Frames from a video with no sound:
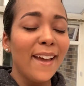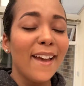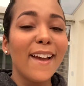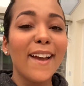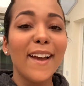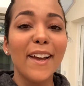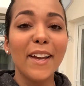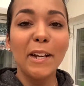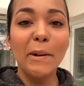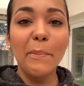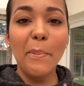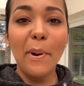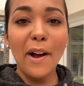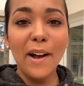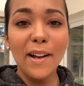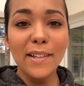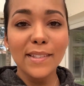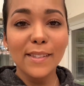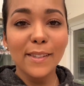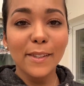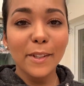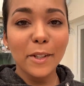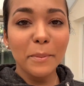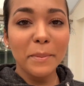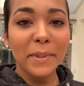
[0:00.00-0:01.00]
I had to
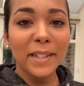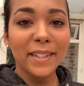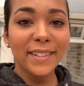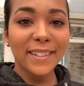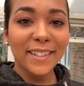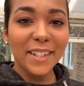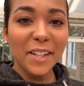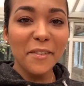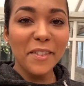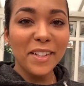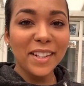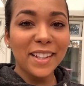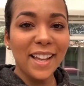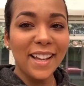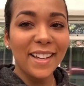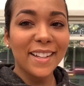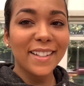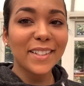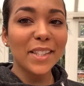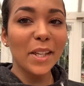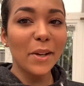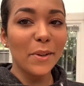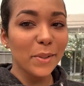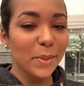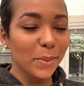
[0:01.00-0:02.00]
pause a little bit and stuff like that
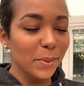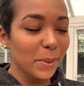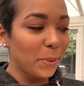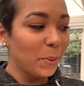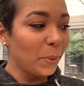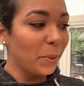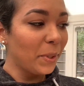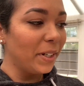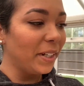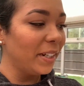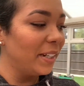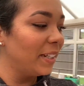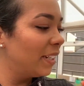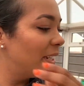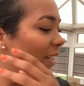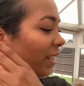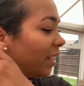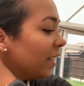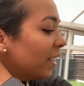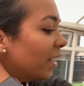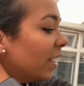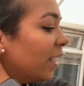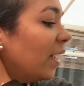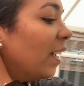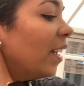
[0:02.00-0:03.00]
because I was
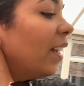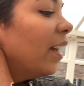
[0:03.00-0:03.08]
recording.